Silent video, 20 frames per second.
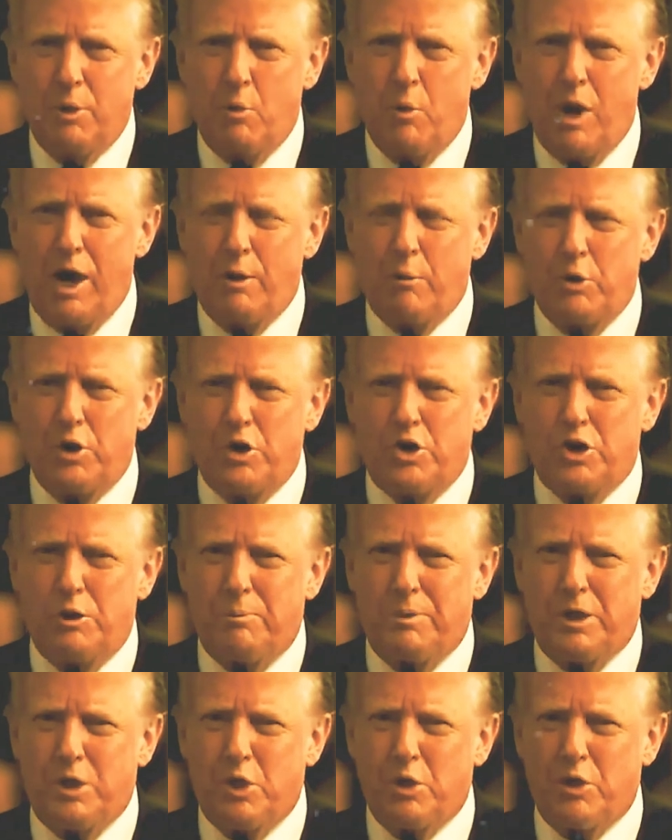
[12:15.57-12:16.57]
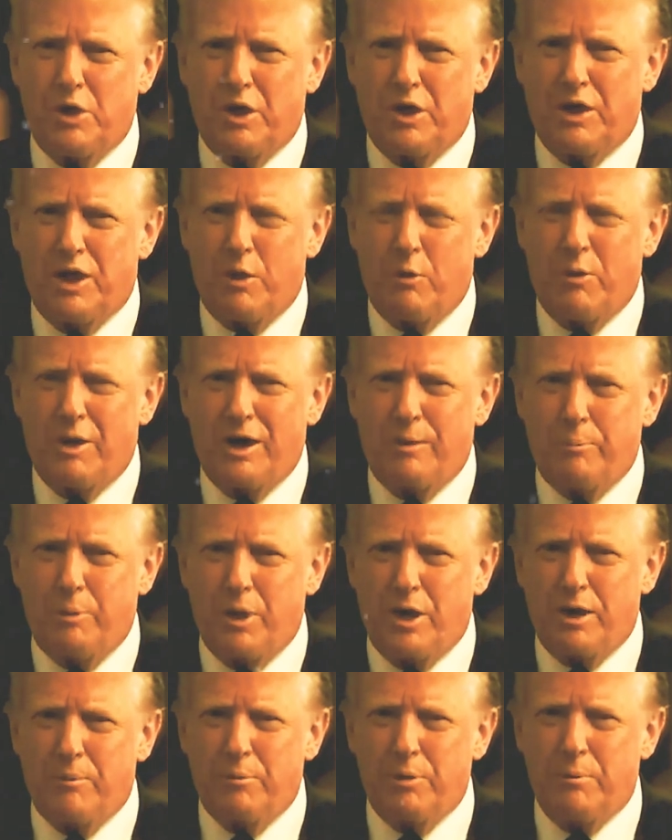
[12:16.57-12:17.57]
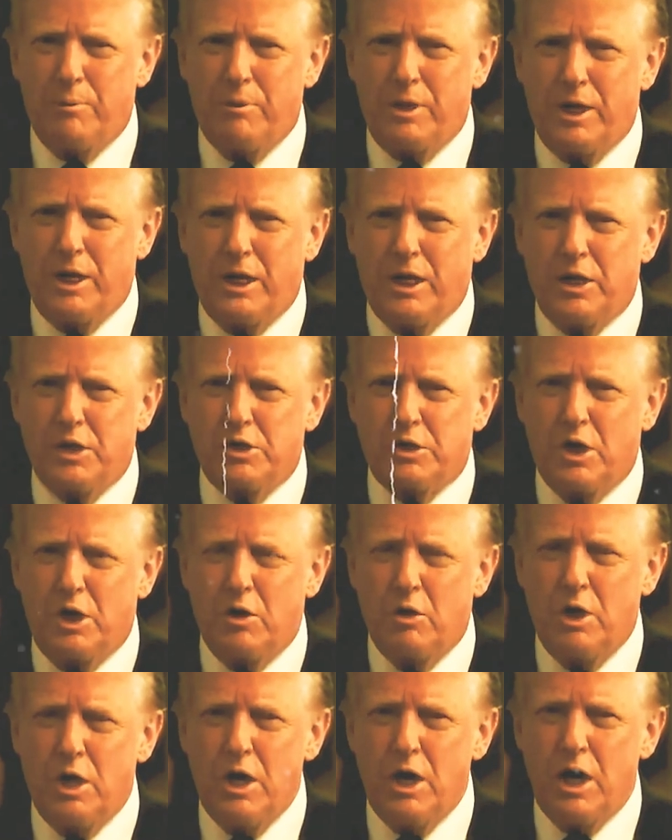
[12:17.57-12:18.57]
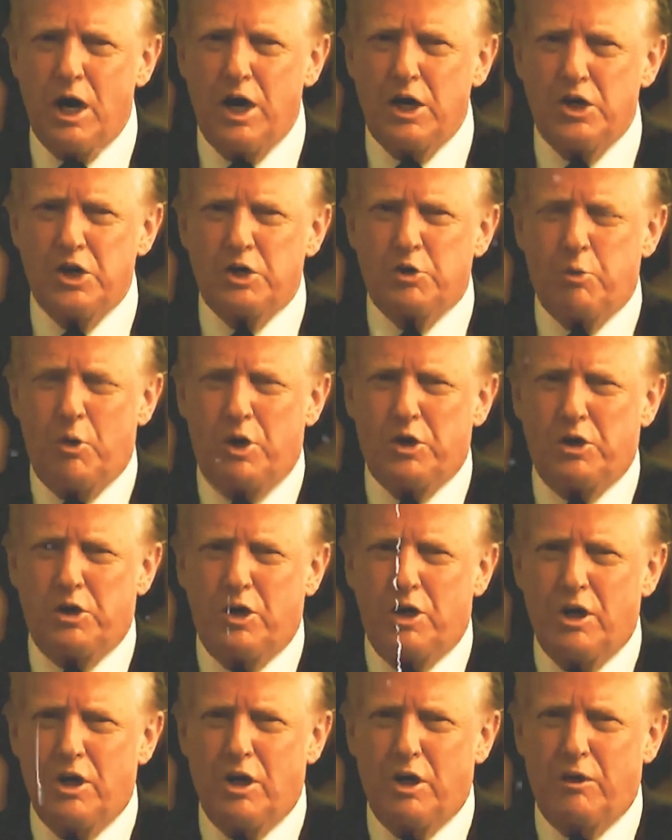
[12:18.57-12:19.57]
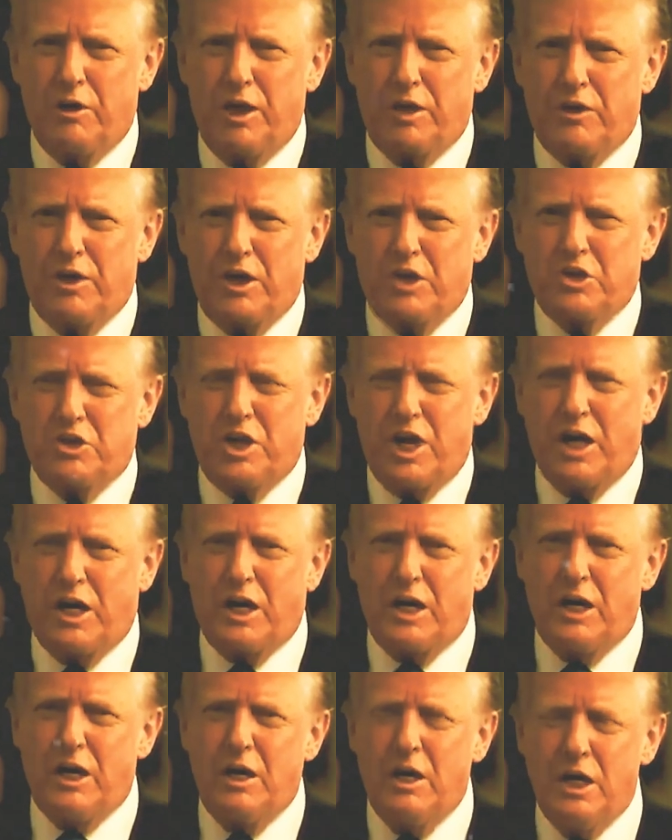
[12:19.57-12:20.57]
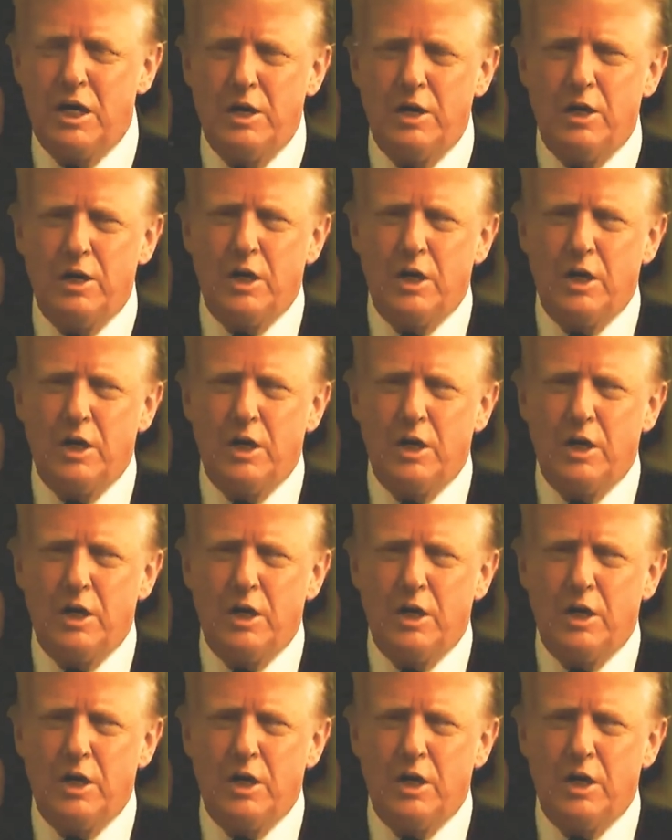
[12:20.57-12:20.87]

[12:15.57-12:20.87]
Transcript: But why would she be doing that when I put up the money? So I just want you to know that that's taking—"